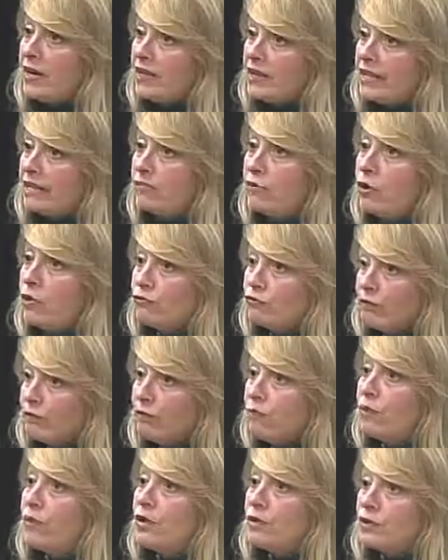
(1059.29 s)
their own,
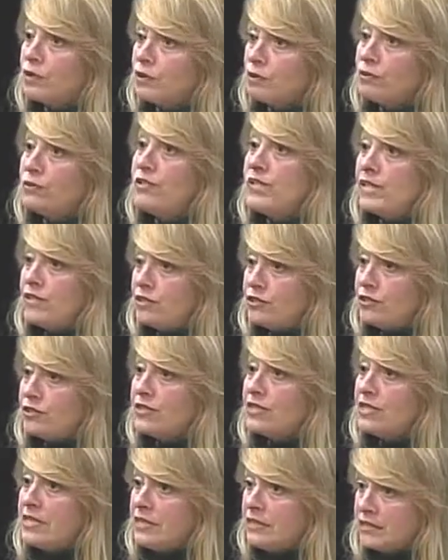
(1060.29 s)
report to those
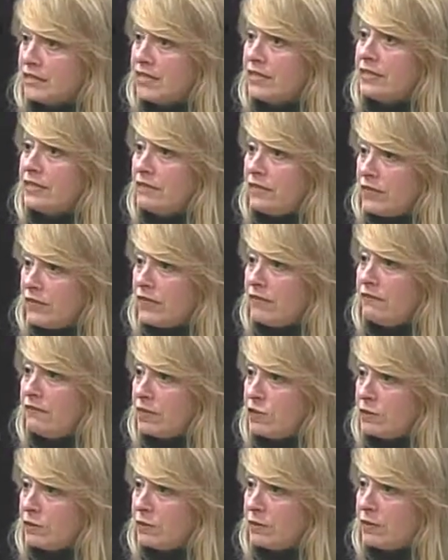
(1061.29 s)
agencies in
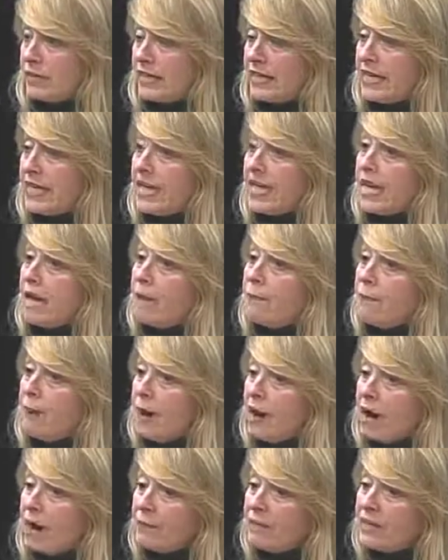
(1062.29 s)
individually.
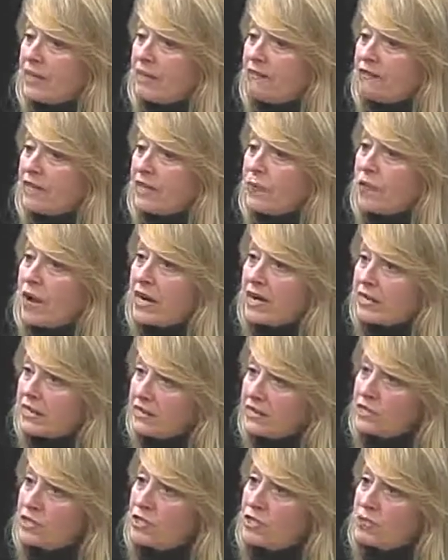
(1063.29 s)
Um, if they want
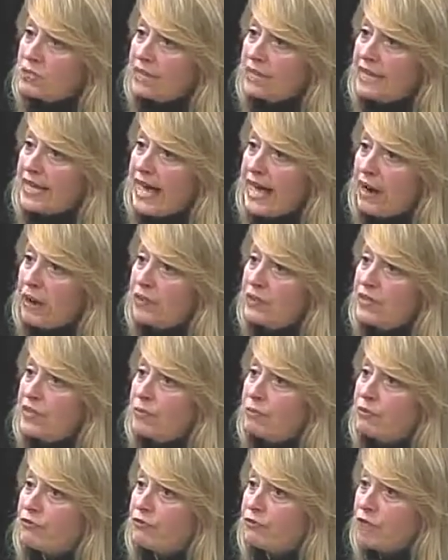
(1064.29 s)
assistance with that, or they
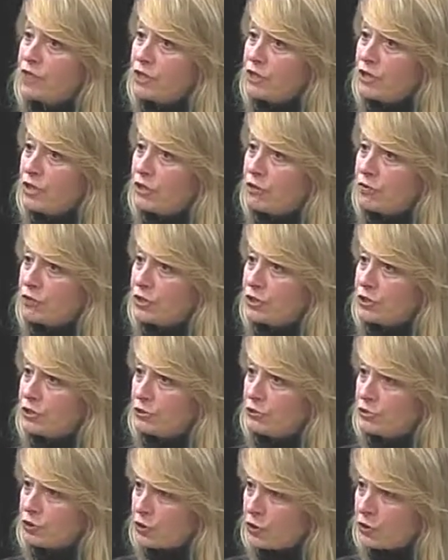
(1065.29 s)
prefer to go to
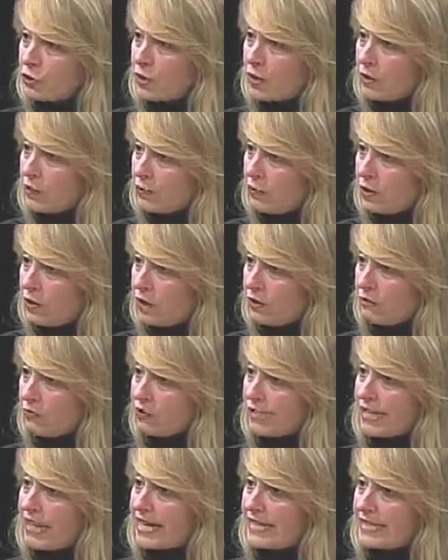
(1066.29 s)
211 for
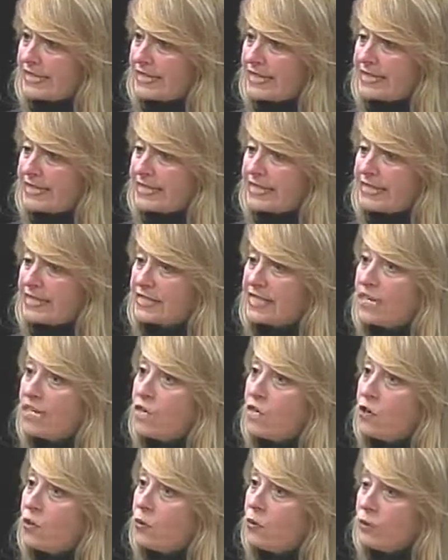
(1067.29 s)
that assistance,
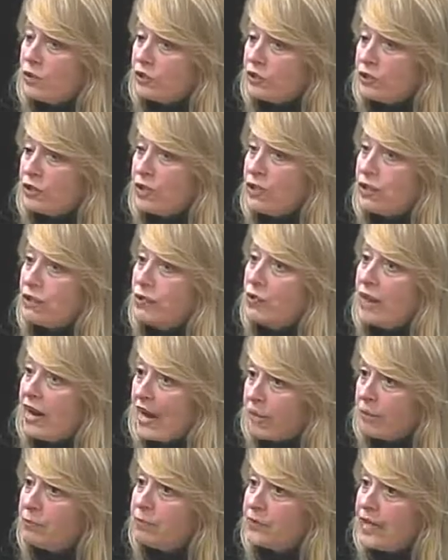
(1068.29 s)
will you
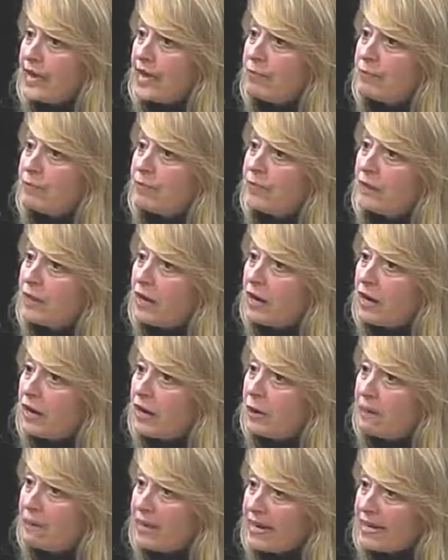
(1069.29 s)
help them uh,
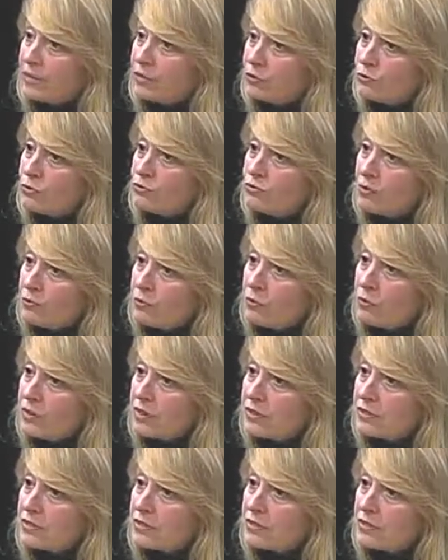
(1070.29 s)
make those
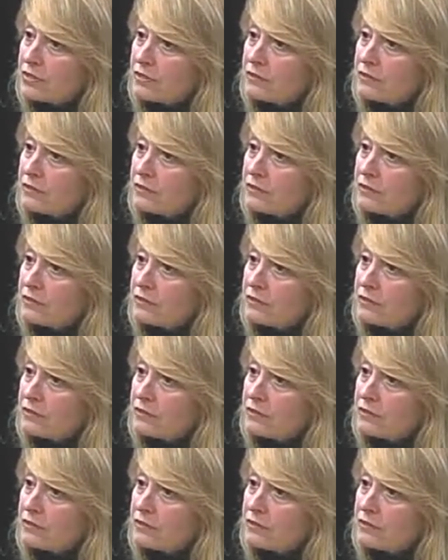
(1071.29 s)
reports?